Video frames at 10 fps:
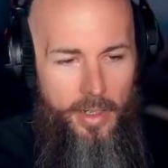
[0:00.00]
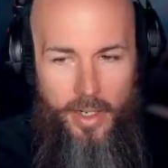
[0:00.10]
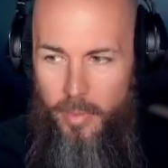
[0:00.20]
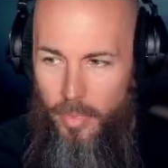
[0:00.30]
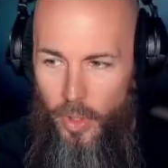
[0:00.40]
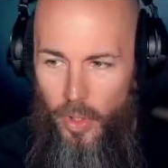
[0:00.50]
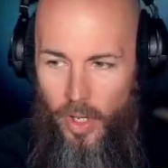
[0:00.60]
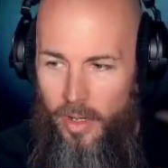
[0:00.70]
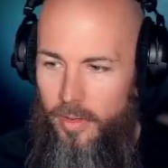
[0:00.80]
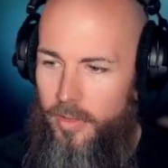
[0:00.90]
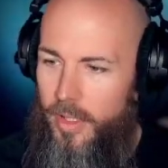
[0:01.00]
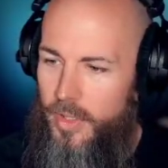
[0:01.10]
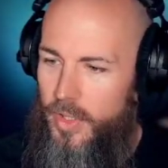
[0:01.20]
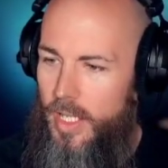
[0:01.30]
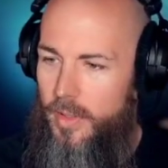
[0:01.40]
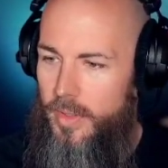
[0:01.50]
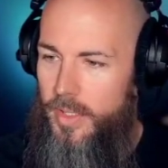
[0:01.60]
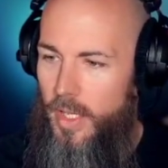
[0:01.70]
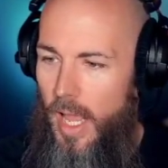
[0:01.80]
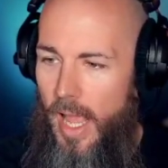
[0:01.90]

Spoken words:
number of synths,